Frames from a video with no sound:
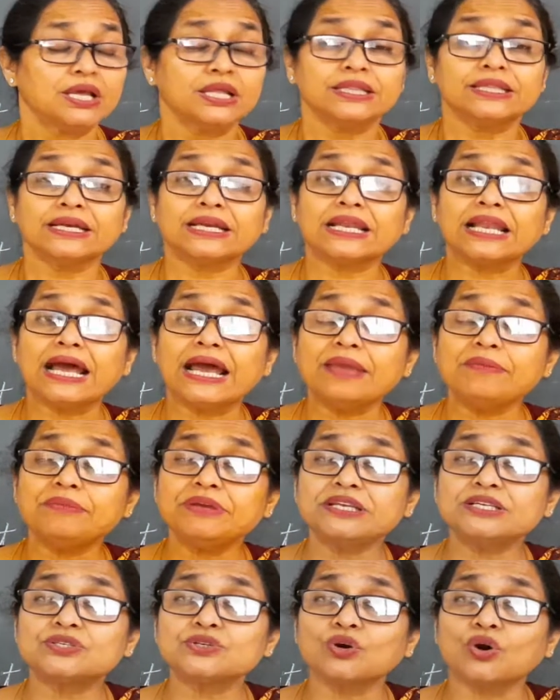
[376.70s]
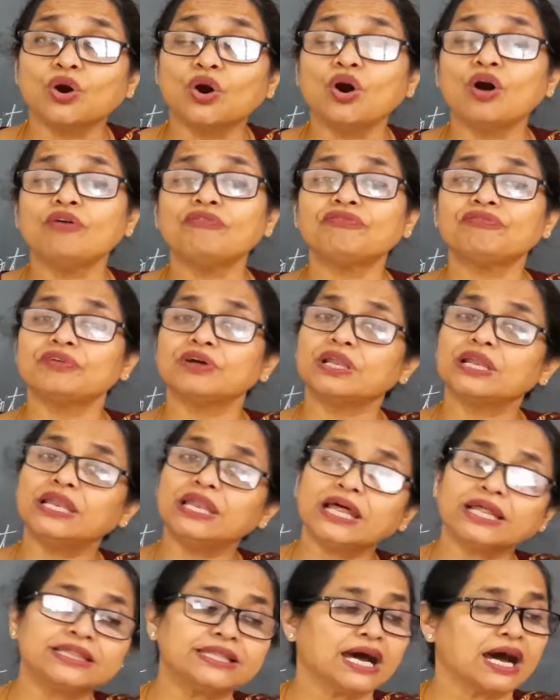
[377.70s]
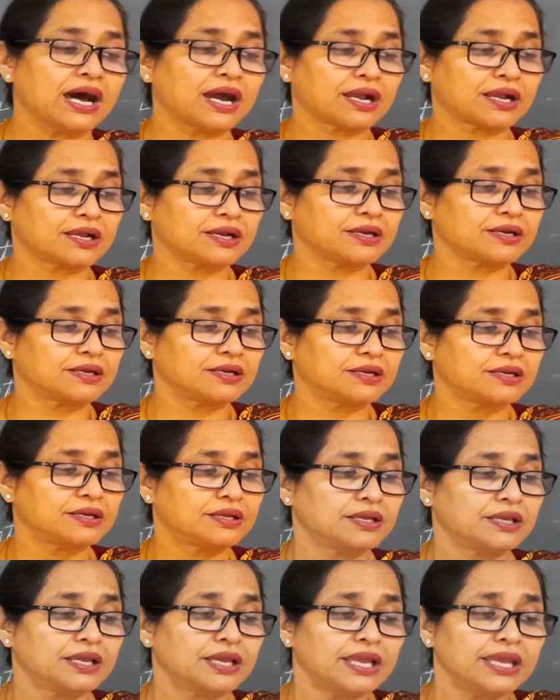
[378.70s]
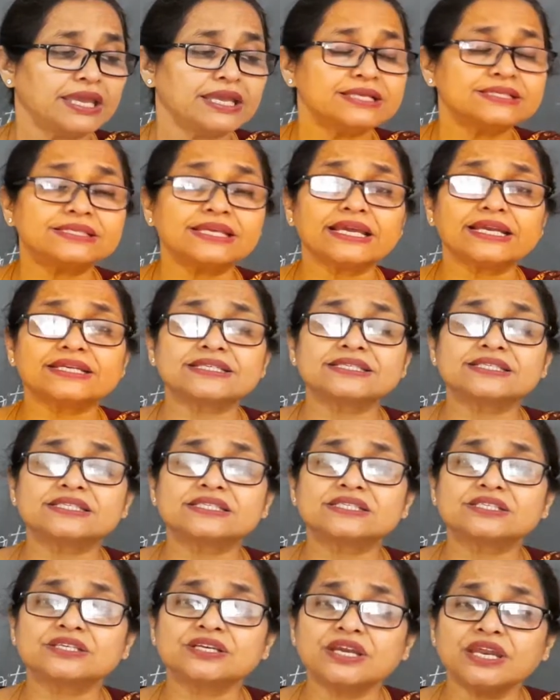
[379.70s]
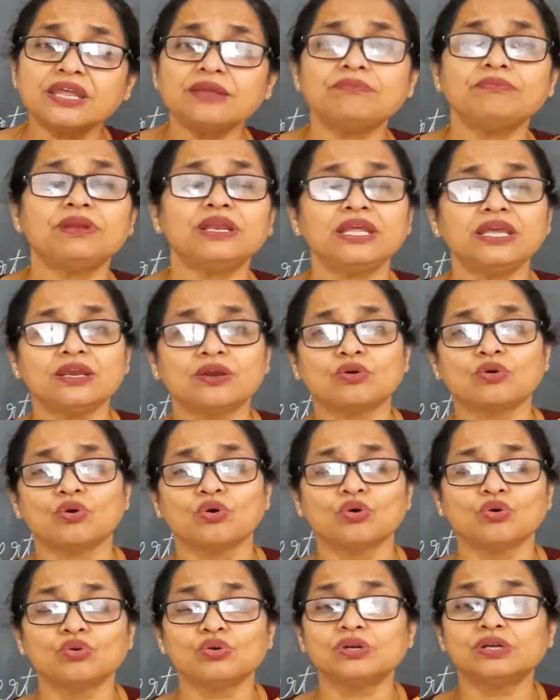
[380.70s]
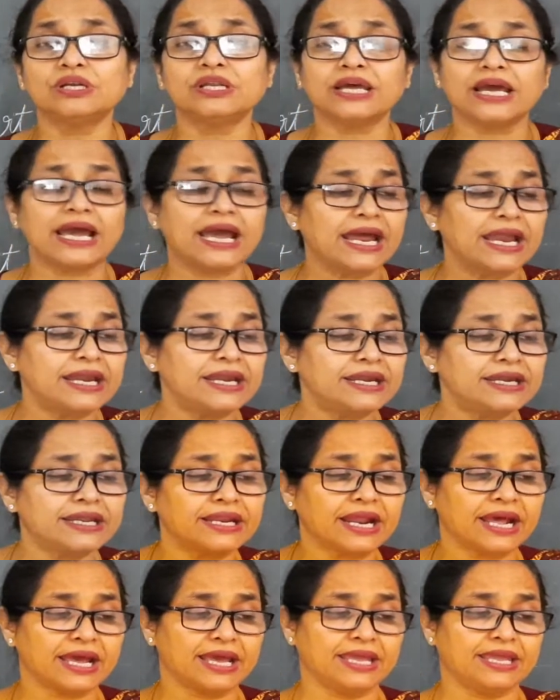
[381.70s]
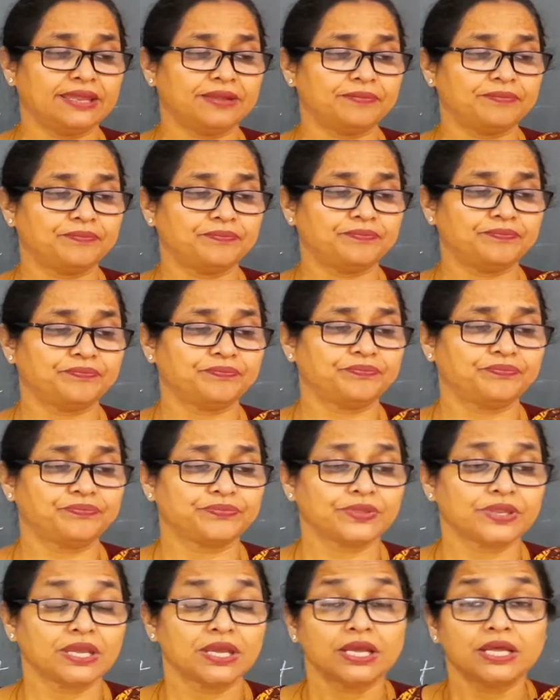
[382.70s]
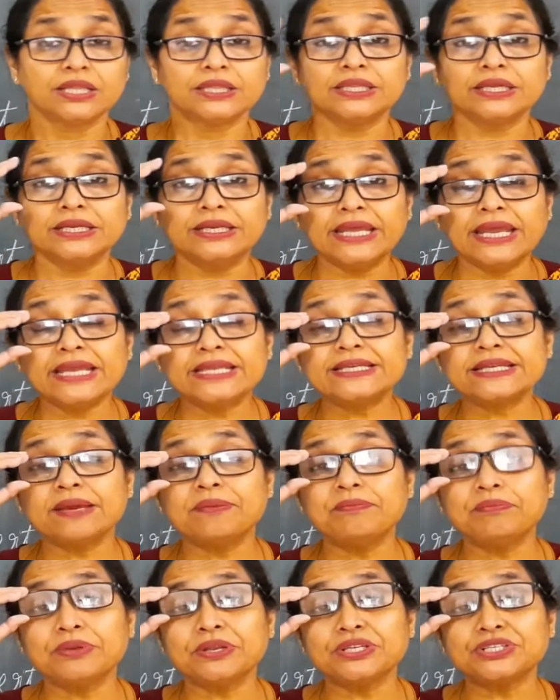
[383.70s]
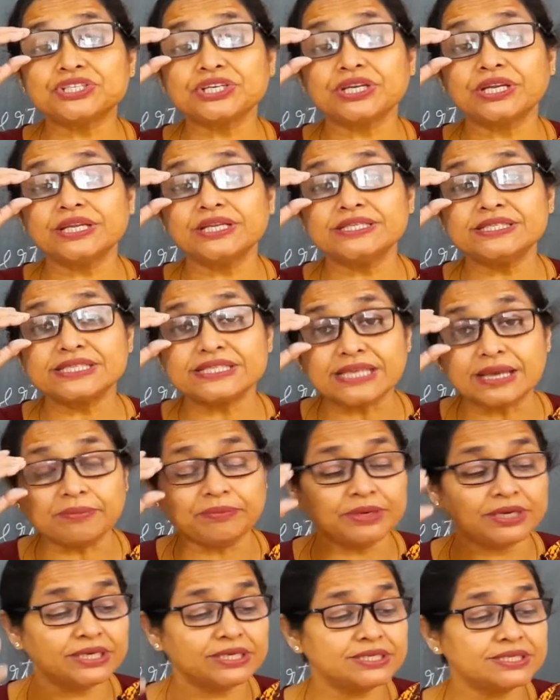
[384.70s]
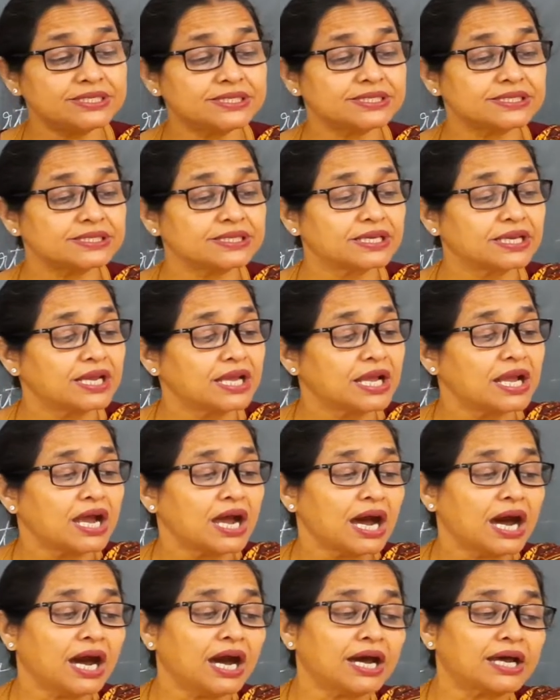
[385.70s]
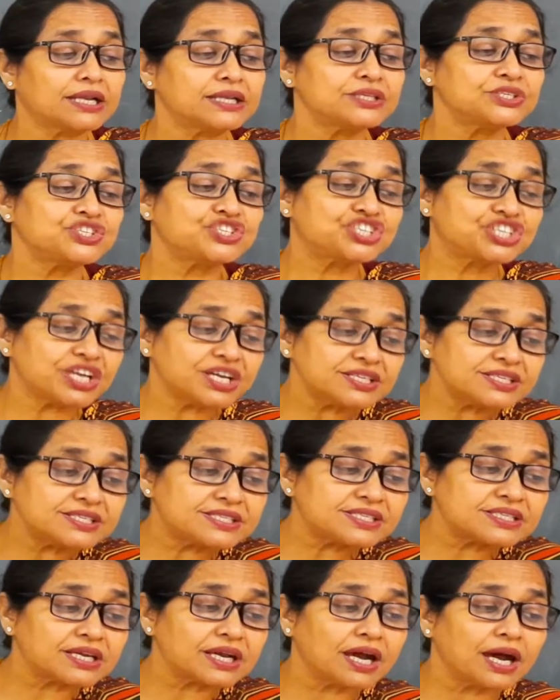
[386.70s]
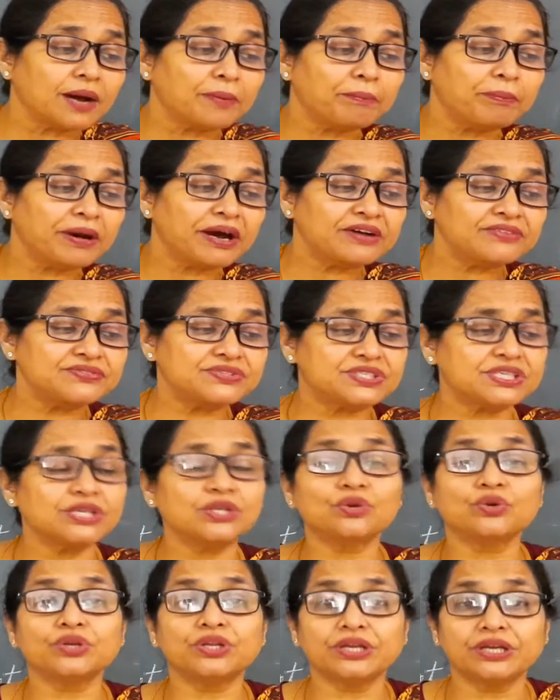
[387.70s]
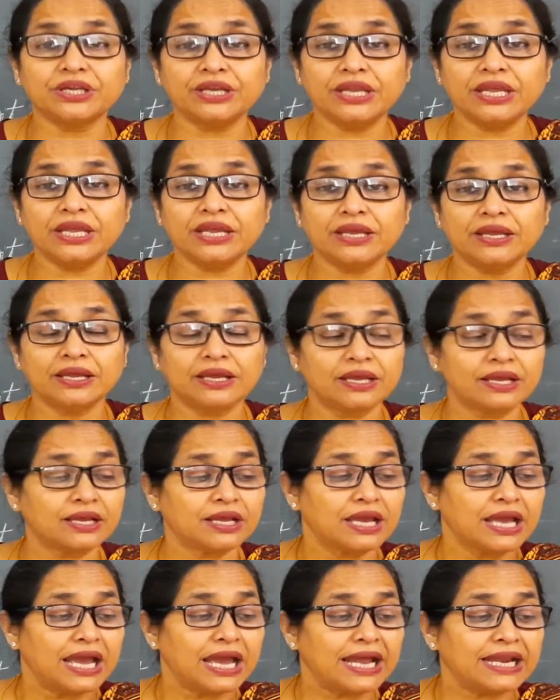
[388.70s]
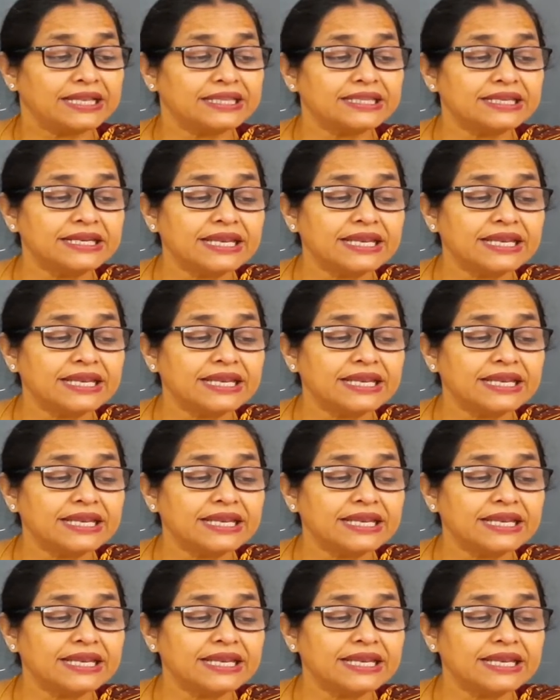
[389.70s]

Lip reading: The climate of Ladakh is extremely cold and dry. The day temperature in summers are just above 0 degree and the